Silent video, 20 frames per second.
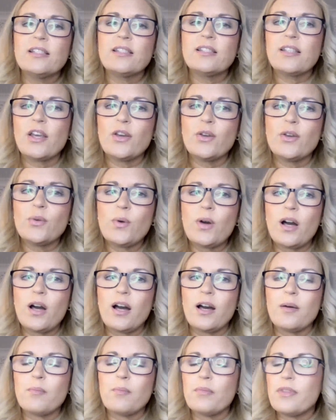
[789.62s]
So
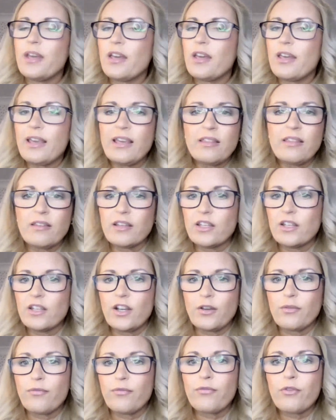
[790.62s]
they're
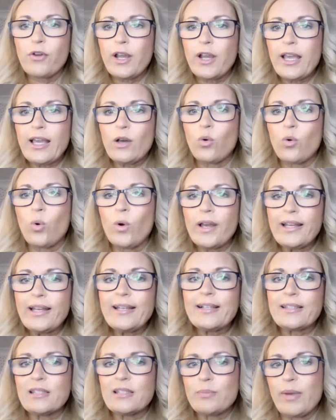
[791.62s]
either, free or
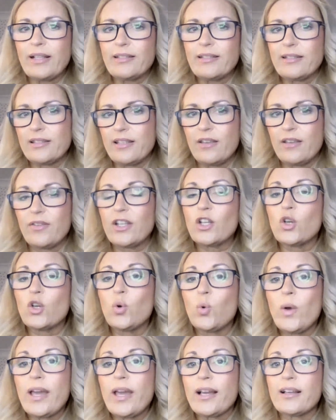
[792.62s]
inexpensive, and a
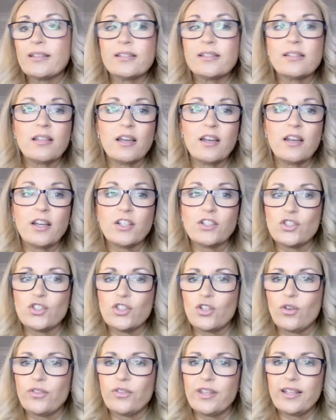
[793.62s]
quick
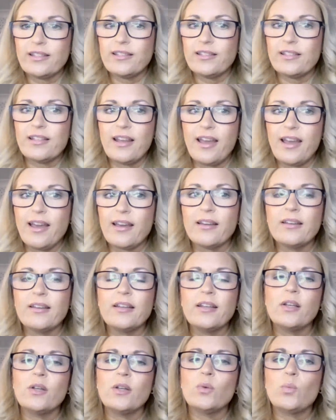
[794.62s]
search on the internet
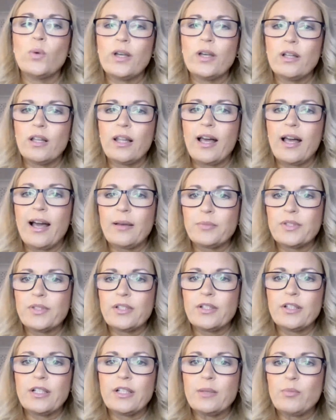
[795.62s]
will
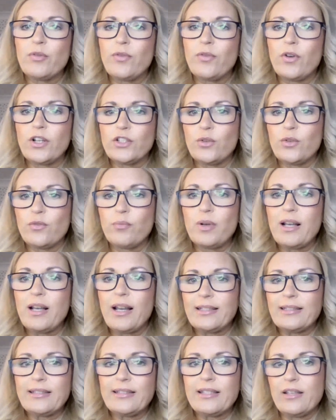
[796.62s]
absolutely provide you with
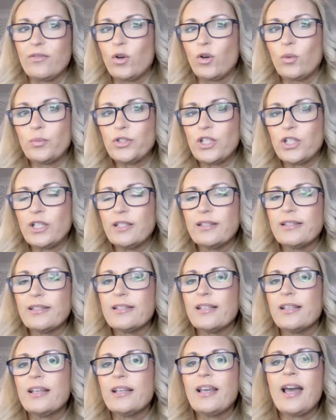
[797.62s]
plenty of
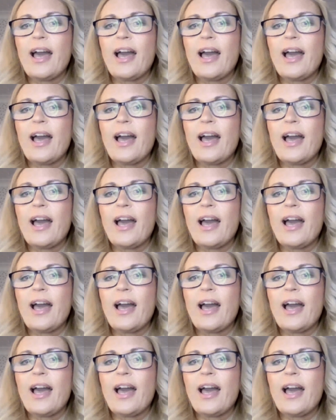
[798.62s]
options.